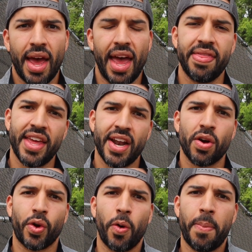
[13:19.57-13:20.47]
and then
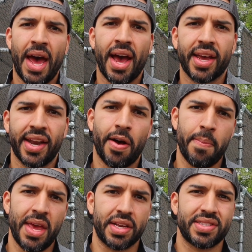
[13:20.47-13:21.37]
I'll go back and I'll
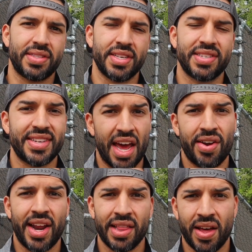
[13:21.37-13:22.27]
mix the
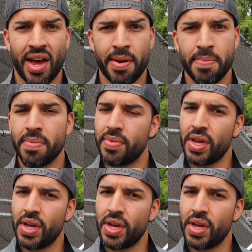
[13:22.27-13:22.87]
Saturday lime.